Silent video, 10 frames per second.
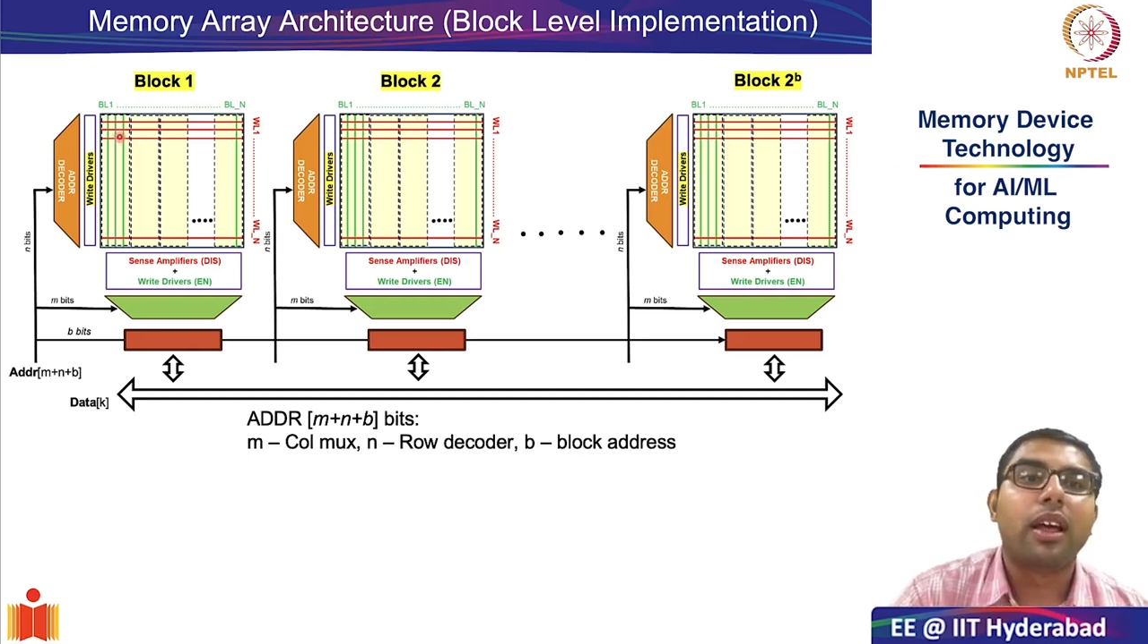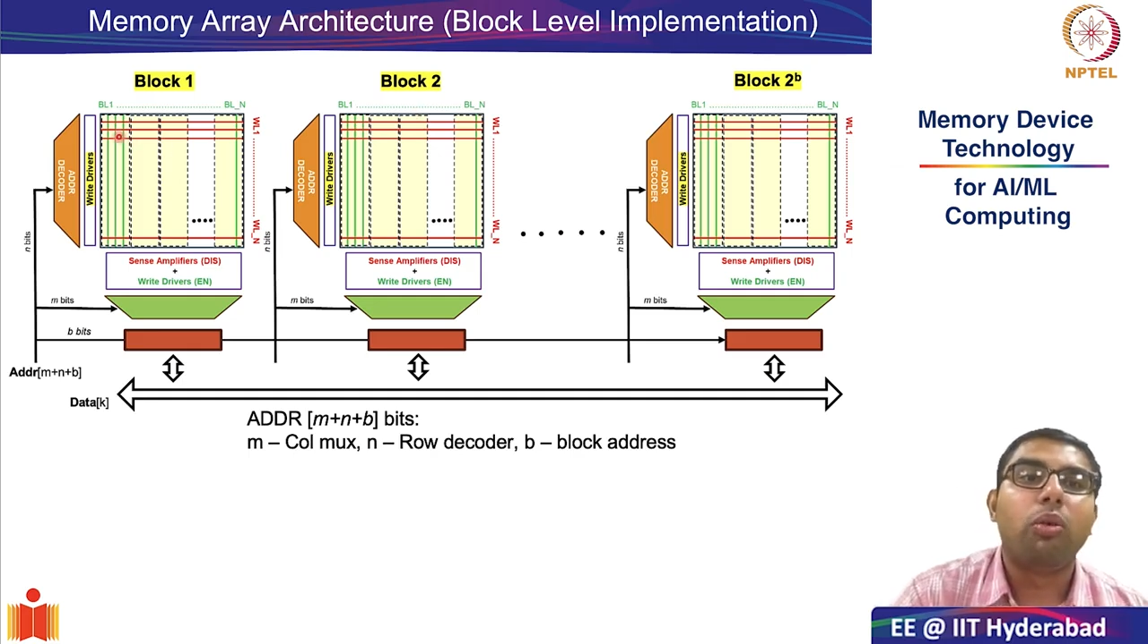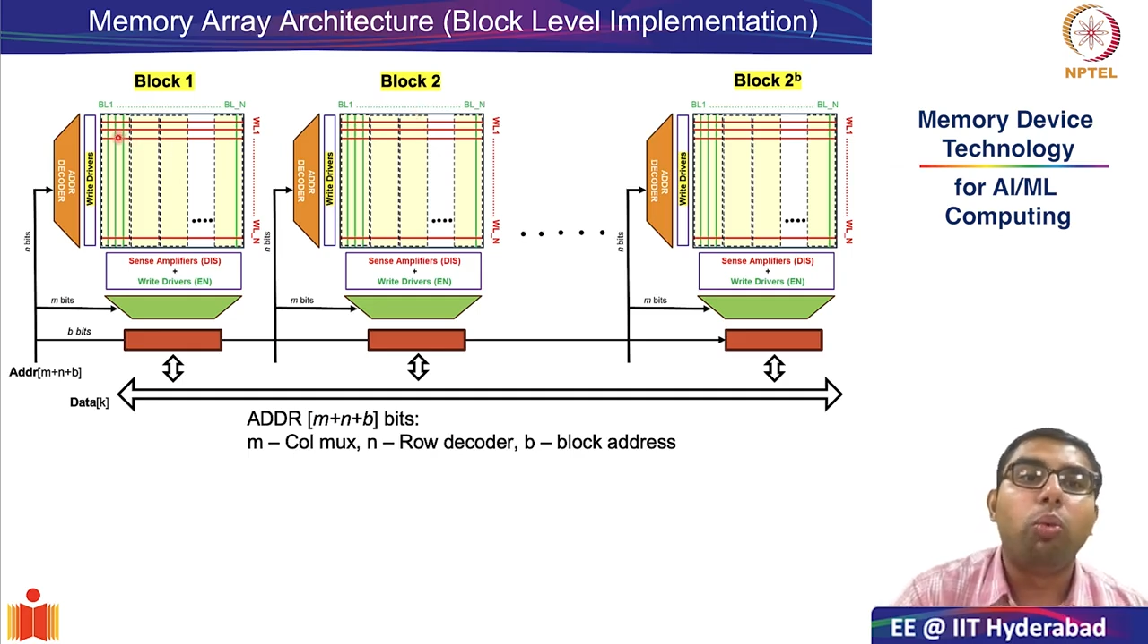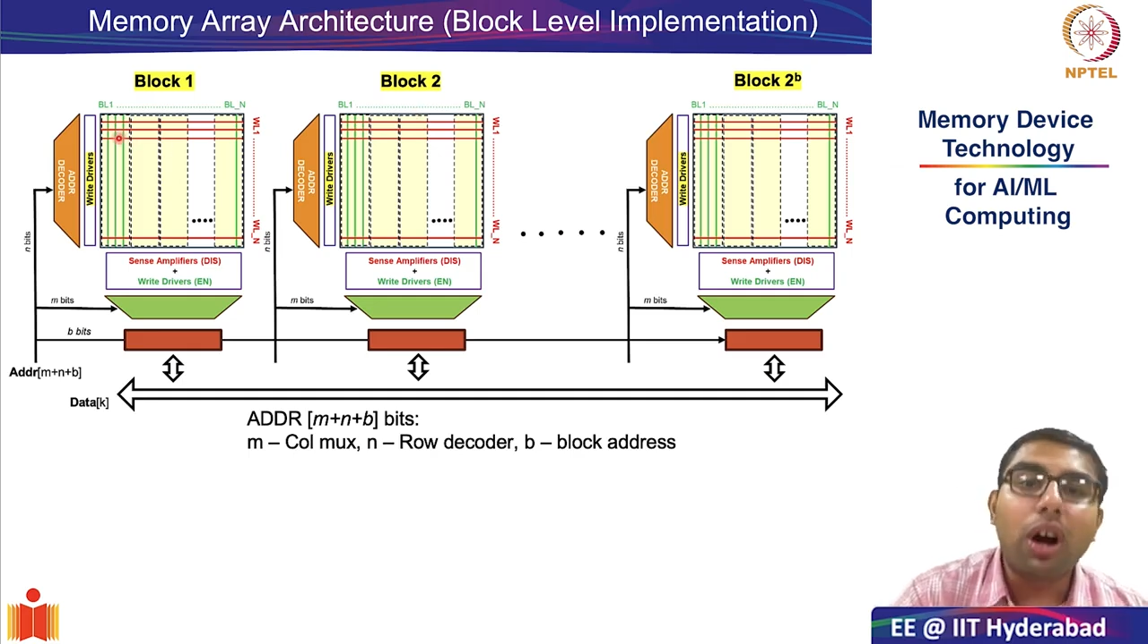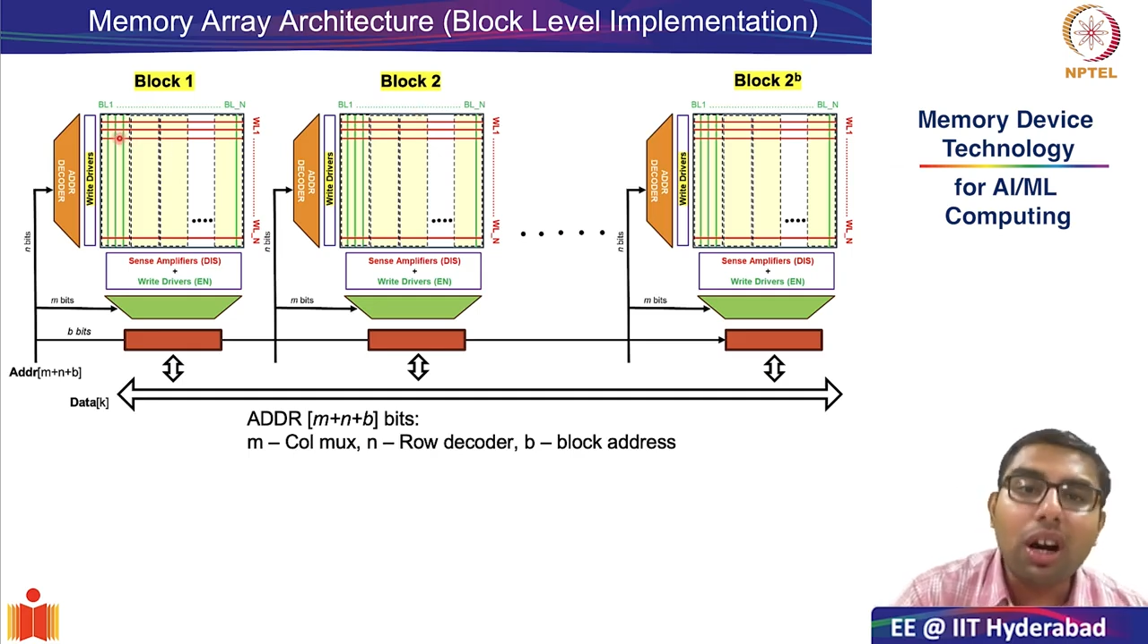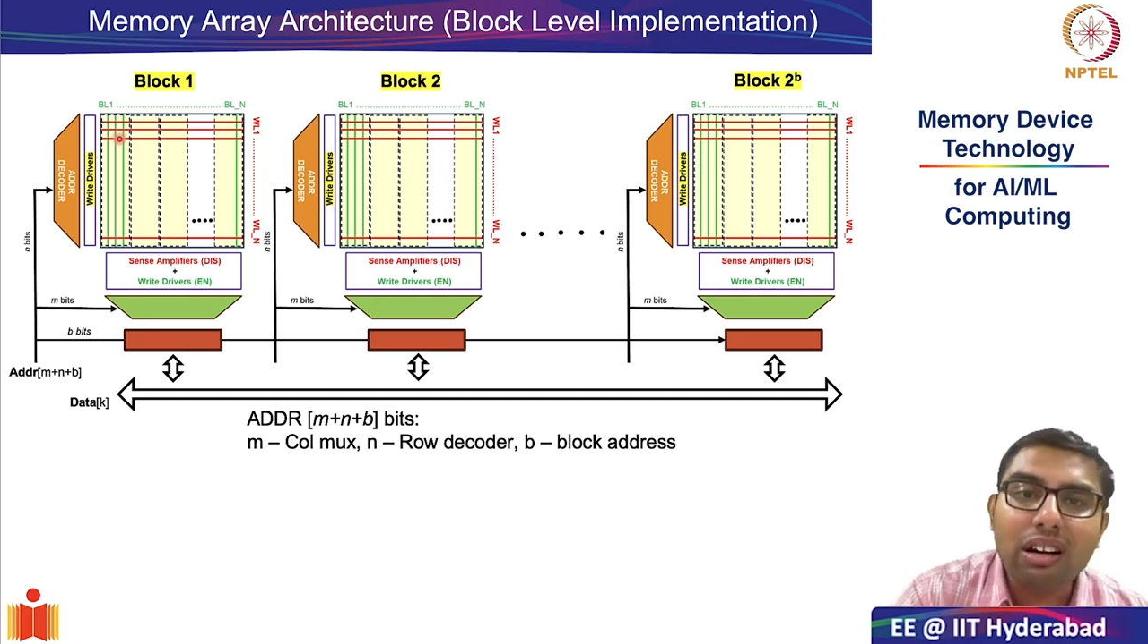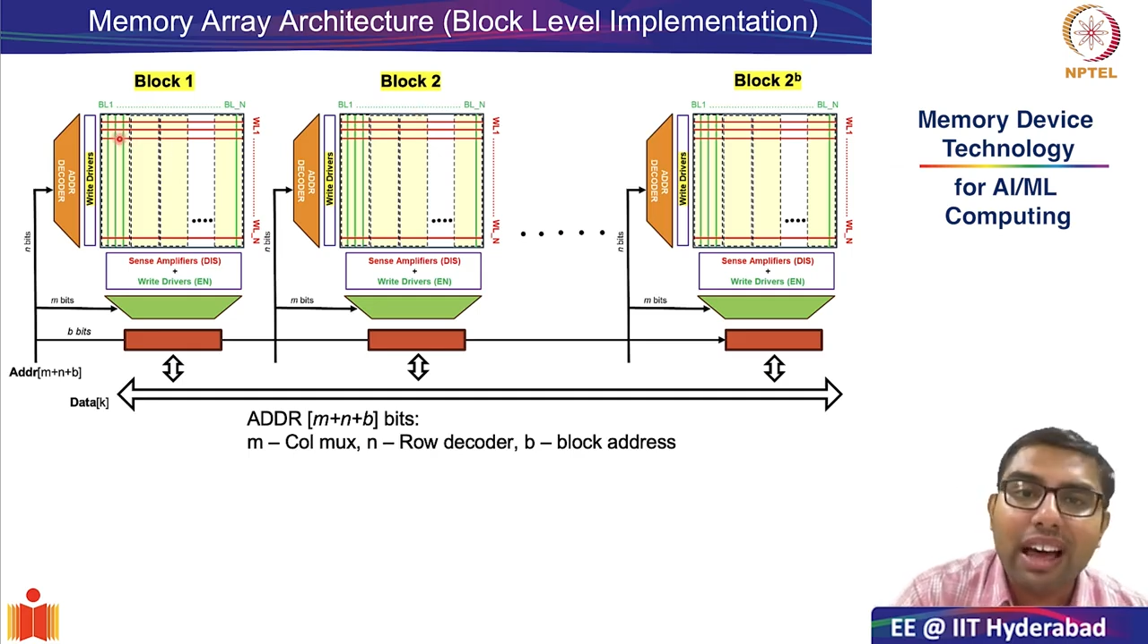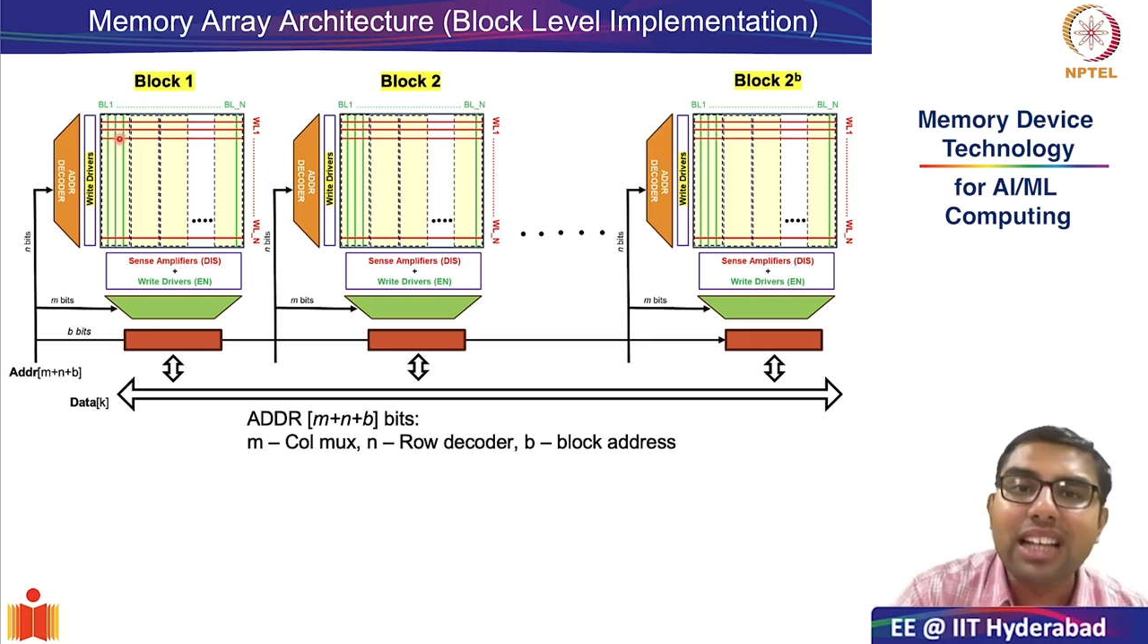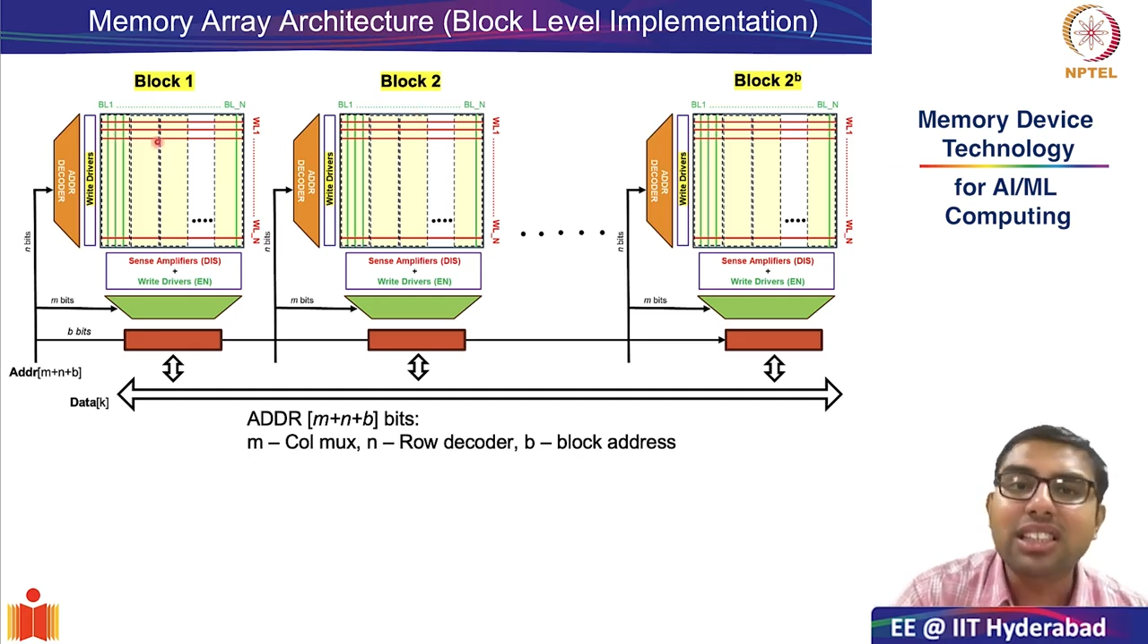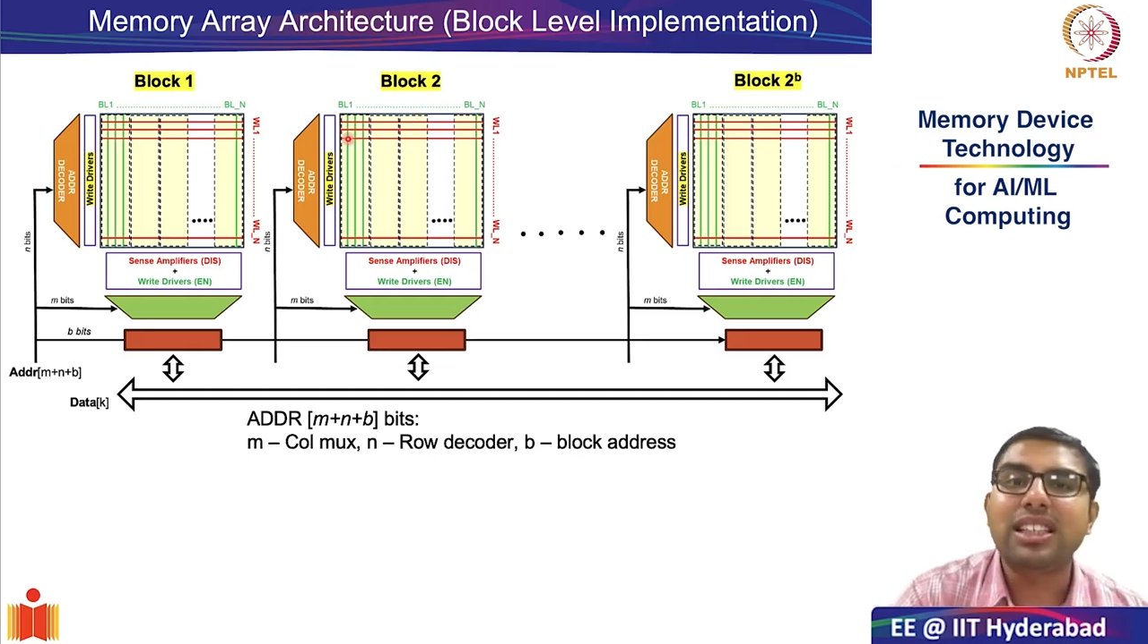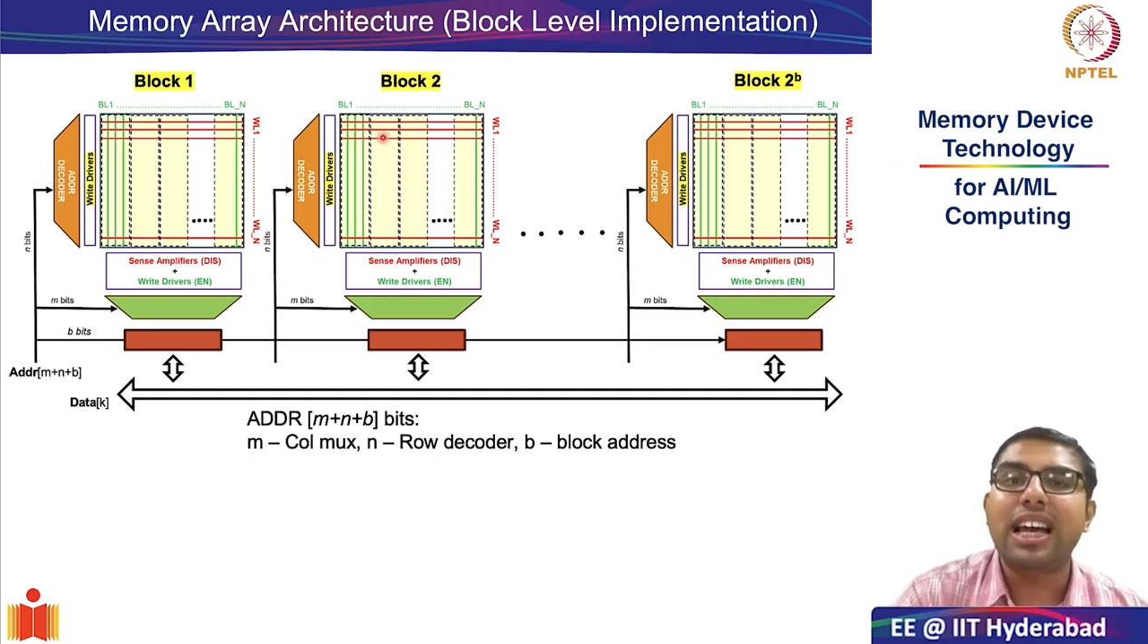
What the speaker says: word lines